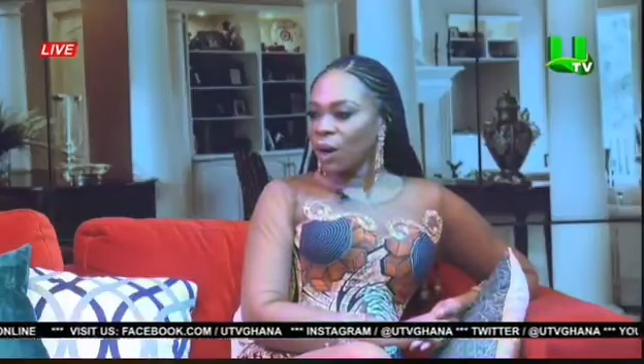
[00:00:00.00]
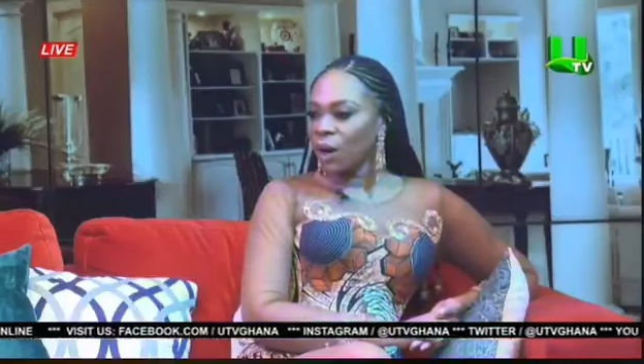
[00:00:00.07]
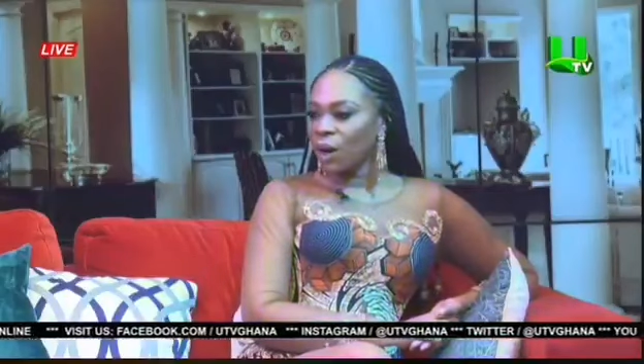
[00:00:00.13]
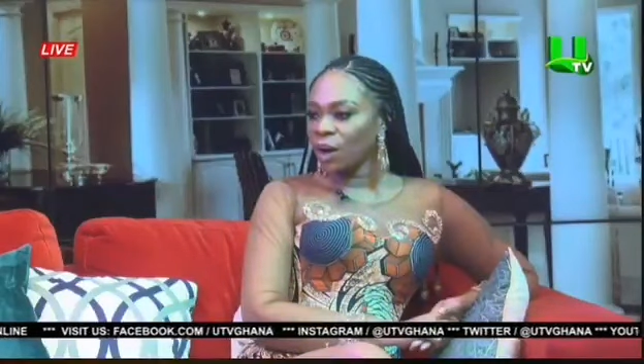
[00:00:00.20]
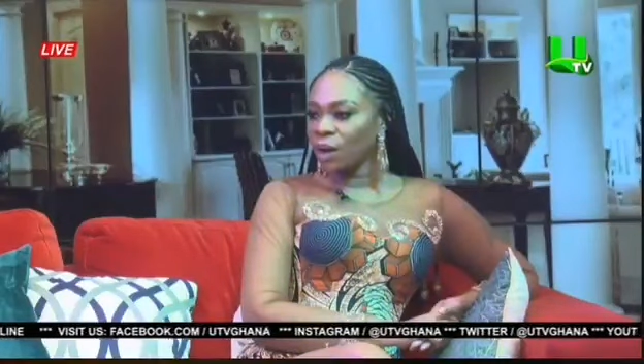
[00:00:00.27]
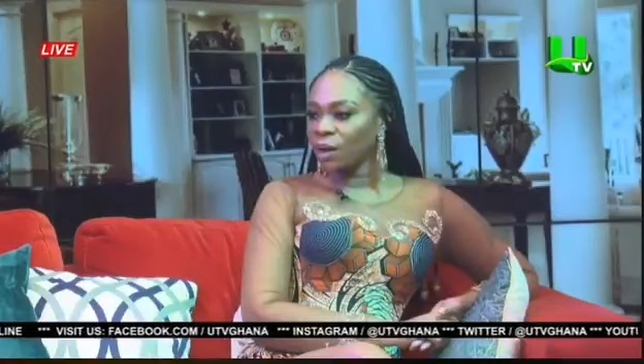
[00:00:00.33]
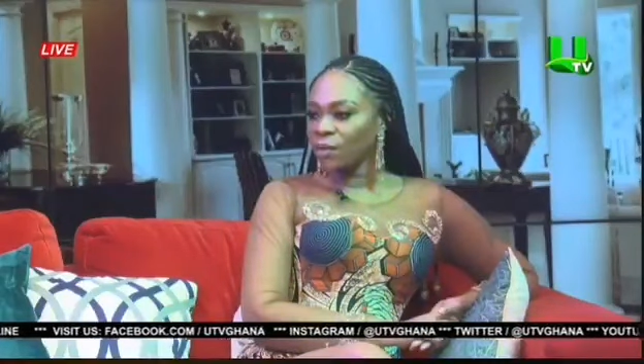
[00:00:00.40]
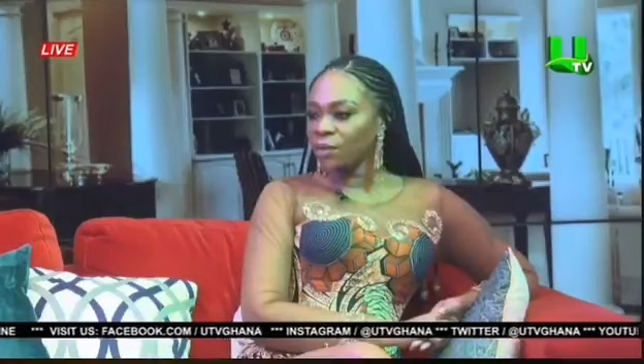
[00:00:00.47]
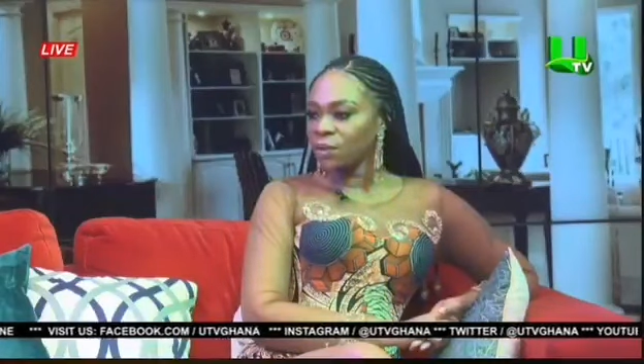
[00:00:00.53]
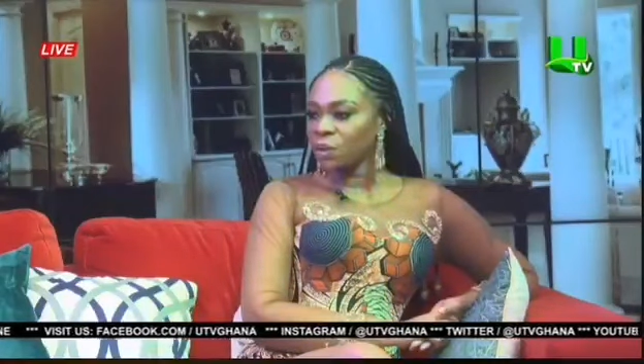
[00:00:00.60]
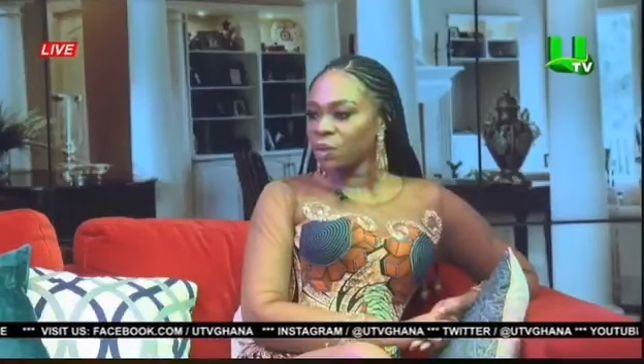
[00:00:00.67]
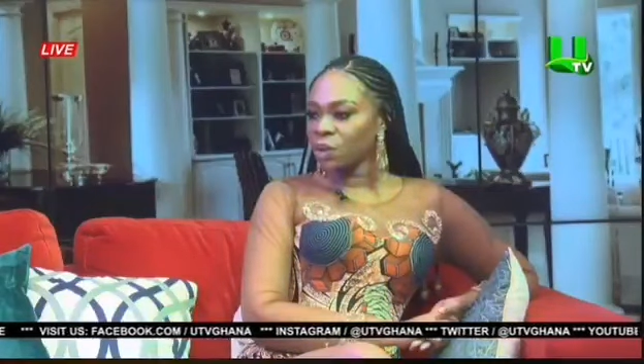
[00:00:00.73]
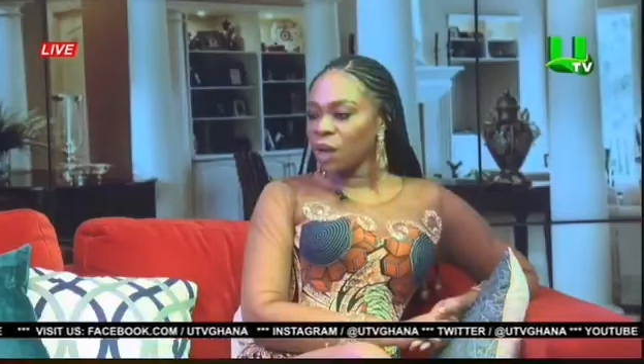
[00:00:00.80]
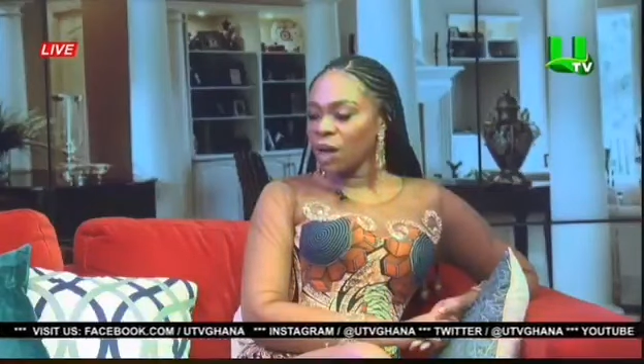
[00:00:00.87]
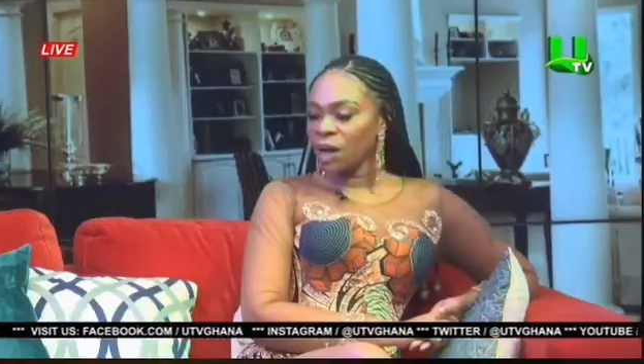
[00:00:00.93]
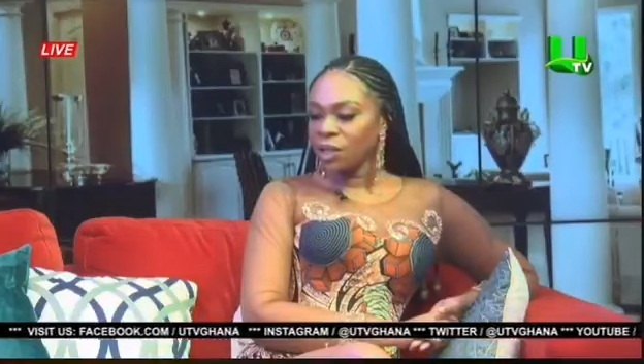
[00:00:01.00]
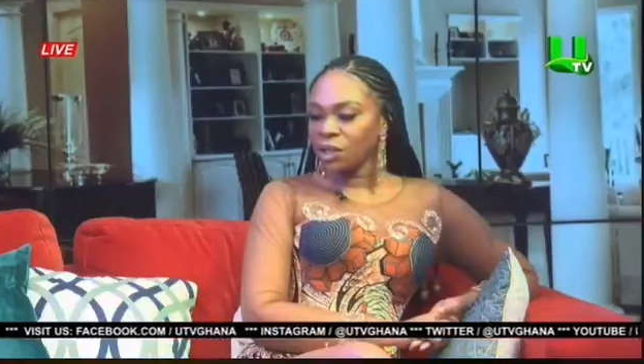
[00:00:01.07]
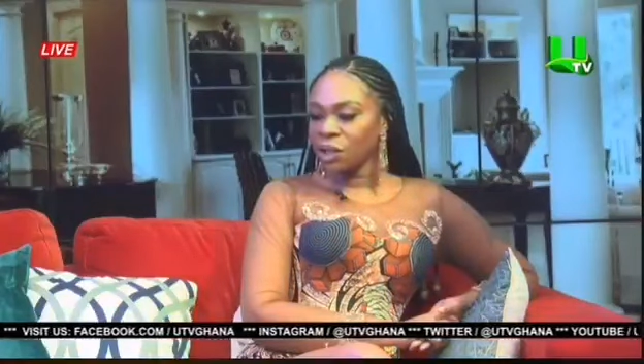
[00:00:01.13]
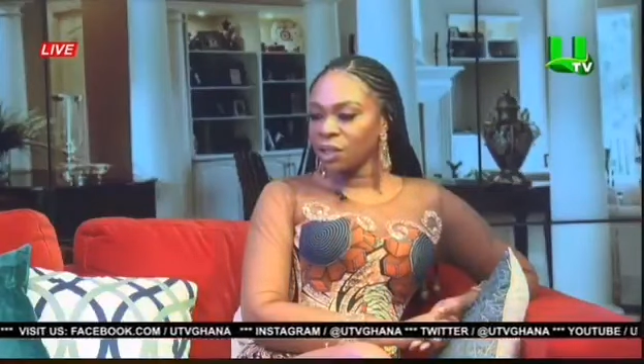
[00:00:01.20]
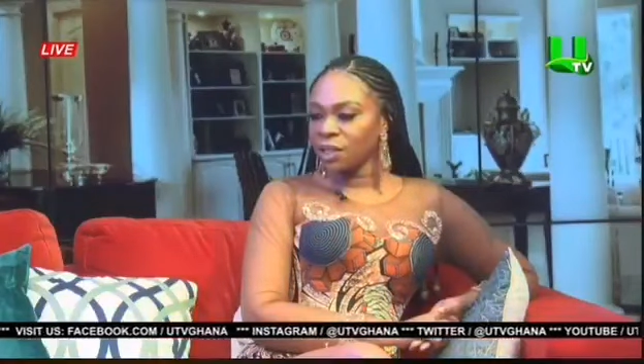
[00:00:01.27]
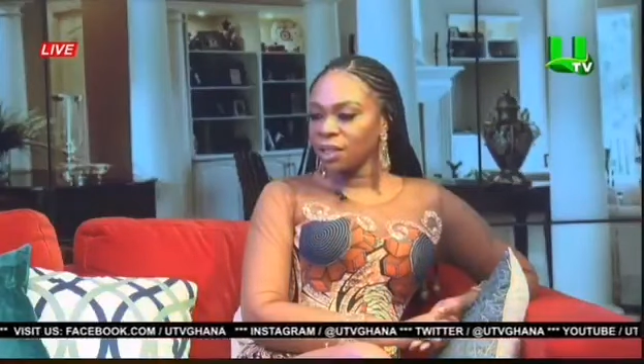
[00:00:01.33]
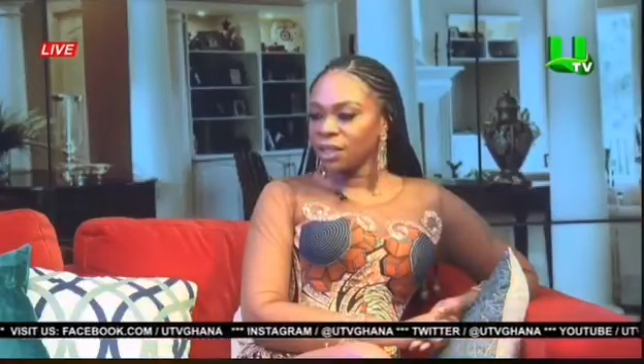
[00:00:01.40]
our future,
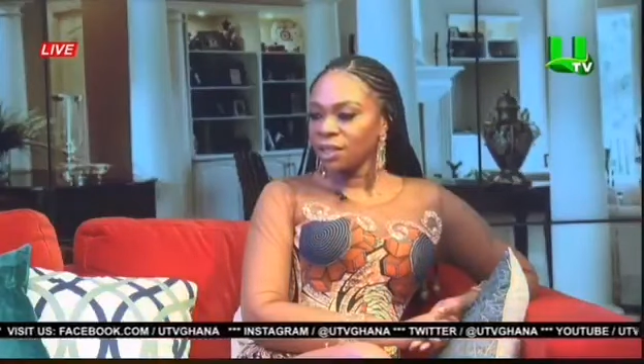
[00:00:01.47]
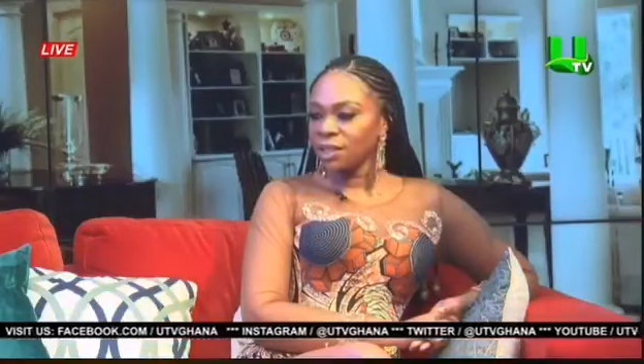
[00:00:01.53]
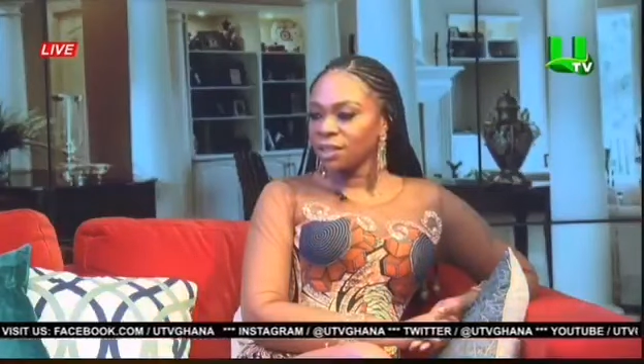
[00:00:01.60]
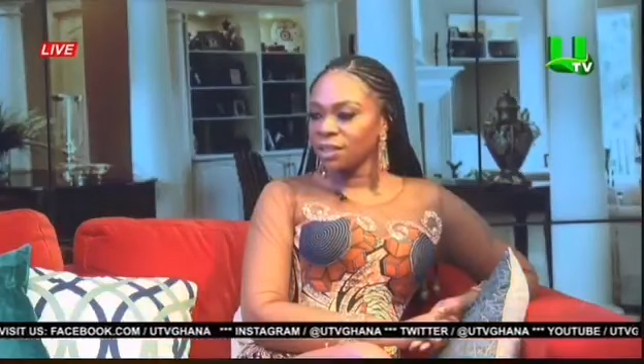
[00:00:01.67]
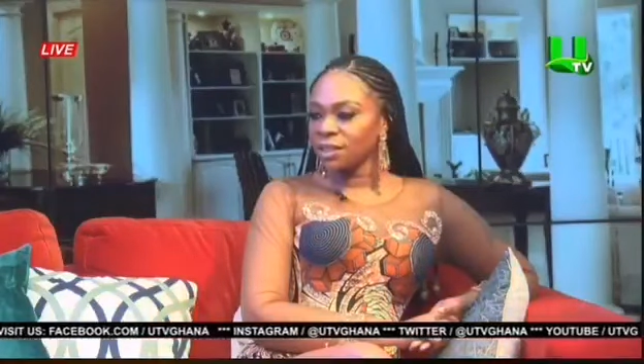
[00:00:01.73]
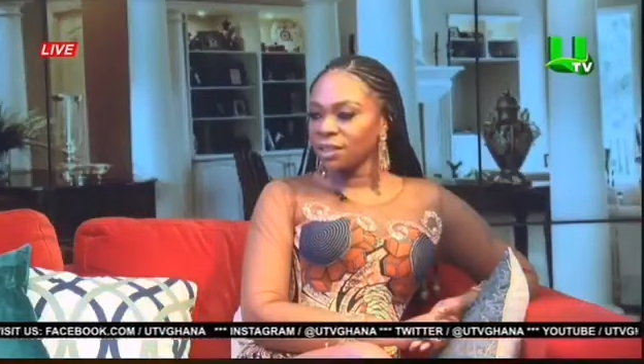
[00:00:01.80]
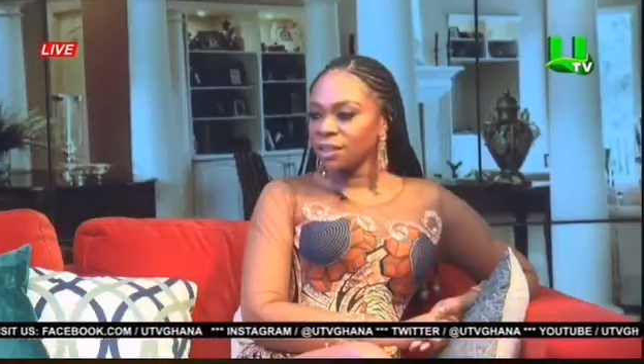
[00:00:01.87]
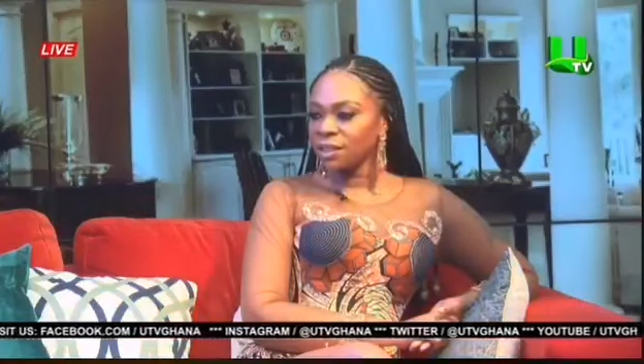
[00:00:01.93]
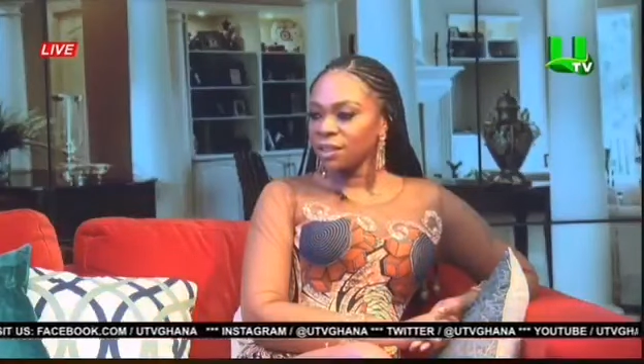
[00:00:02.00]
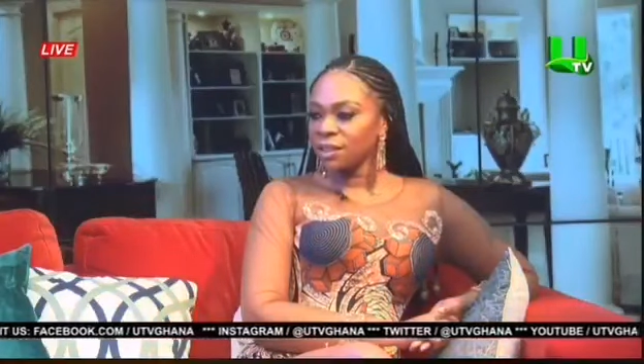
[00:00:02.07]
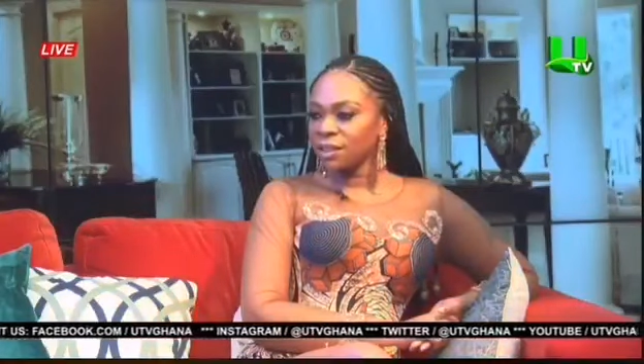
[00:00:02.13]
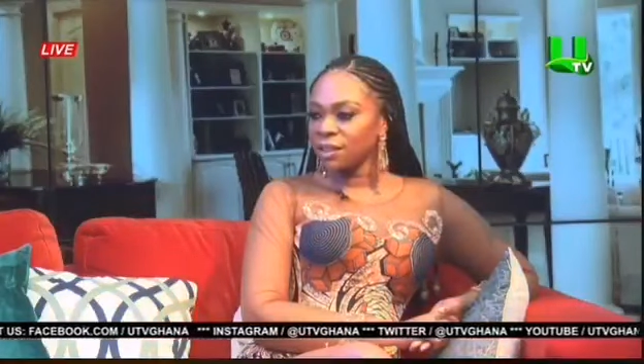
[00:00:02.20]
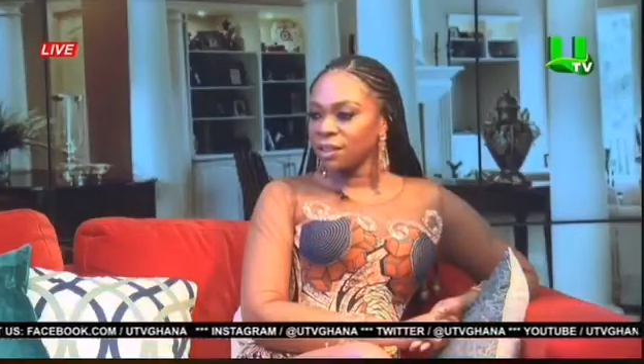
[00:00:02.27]
our journeys.